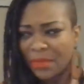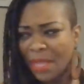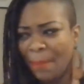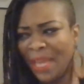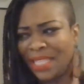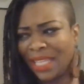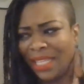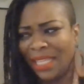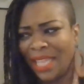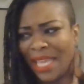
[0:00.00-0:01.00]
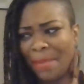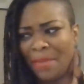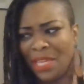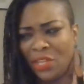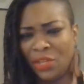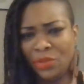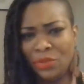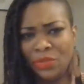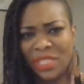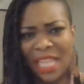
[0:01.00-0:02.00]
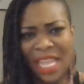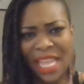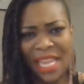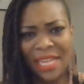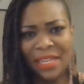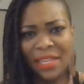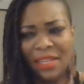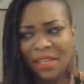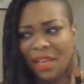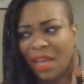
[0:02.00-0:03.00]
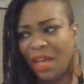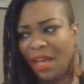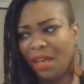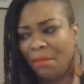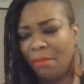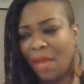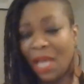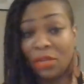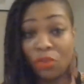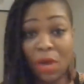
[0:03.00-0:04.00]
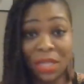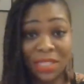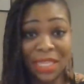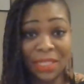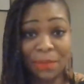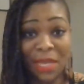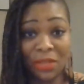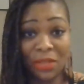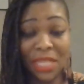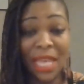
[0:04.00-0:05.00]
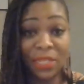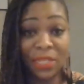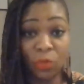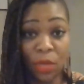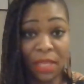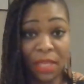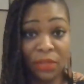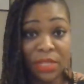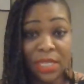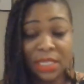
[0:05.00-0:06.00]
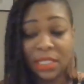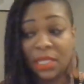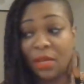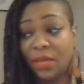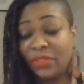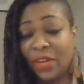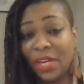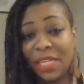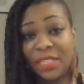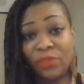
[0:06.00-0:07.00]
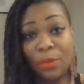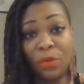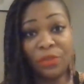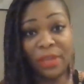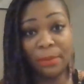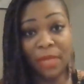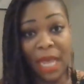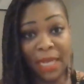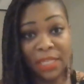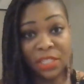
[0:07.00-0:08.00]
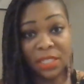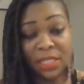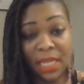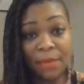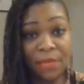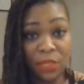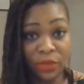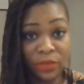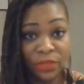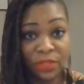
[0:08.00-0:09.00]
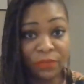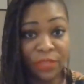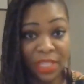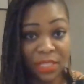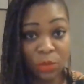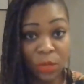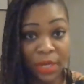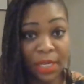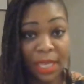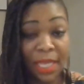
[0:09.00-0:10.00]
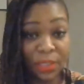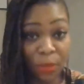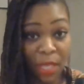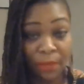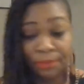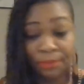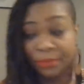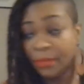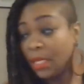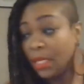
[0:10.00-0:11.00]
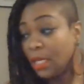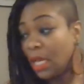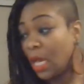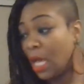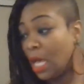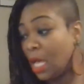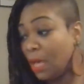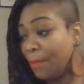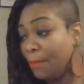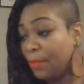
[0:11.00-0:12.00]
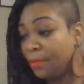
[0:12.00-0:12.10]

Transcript: basically, they can be used in uncrossing spells as well. So, as far as removing blockages, they could be used for this work as well. Um,